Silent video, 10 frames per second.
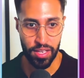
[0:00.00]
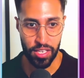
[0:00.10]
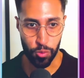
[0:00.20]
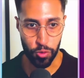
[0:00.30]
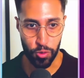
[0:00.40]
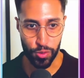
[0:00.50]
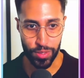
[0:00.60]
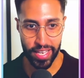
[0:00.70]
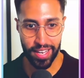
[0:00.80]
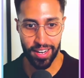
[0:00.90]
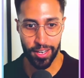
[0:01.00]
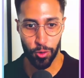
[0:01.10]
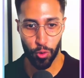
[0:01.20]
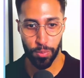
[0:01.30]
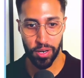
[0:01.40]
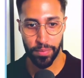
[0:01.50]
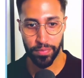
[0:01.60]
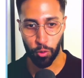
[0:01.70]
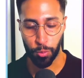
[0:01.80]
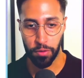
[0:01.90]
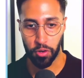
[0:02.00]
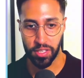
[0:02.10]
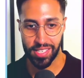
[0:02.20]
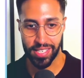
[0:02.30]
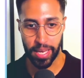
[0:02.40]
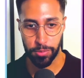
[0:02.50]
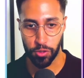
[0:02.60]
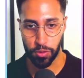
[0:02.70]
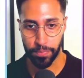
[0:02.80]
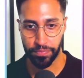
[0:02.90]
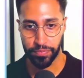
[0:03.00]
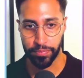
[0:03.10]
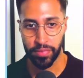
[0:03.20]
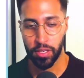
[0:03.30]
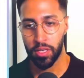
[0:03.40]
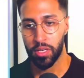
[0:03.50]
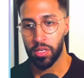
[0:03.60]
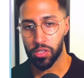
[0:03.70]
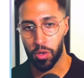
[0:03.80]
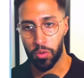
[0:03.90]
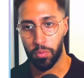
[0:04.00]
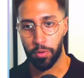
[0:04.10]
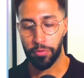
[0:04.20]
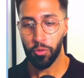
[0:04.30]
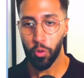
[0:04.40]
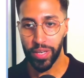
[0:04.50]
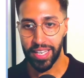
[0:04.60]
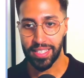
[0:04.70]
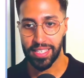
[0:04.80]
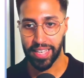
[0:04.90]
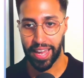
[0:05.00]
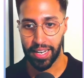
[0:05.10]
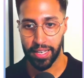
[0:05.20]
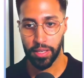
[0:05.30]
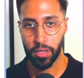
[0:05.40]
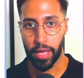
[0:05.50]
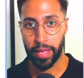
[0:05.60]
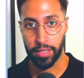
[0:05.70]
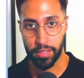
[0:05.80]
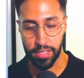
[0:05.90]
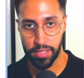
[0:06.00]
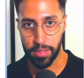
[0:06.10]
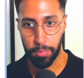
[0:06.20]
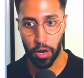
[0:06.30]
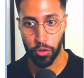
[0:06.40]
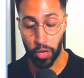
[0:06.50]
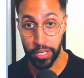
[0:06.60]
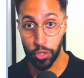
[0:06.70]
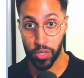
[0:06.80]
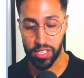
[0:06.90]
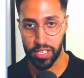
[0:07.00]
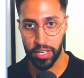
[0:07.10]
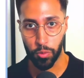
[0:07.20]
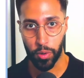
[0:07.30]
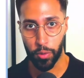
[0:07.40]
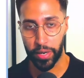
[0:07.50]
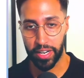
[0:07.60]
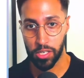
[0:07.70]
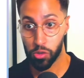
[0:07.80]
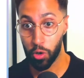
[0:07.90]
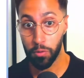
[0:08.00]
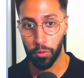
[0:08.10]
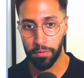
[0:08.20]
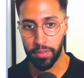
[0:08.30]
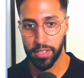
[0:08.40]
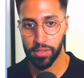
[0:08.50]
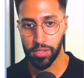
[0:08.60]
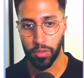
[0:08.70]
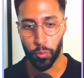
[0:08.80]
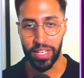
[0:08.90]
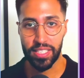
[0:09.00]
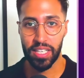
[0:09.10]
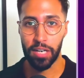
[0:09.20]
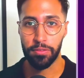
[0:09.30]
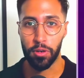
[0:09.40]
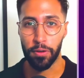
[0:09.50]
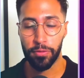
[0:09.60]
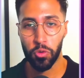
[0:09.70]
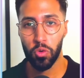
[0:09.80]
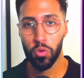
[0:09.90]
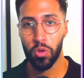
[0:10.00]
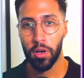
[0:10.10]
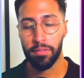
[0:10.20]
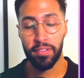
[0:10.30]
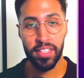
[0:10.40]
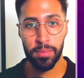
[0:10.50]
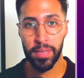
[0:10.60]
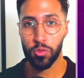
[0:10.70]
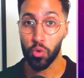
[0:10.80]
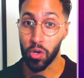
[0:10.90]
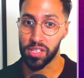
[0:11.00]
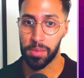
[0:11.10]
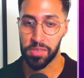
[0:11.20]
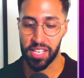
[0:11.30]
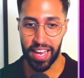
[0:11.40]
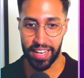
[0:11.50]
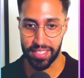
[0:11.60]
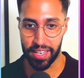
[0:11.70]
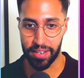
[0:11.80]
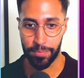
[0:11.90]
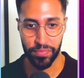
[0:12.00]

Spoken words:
What we'll do is we'll take our little robot and we'll move on to step 2. So before we get to scaling, and this is the part you're interested in where we're going to solve all of this, we need to cover a few fundamental concepts in n8n.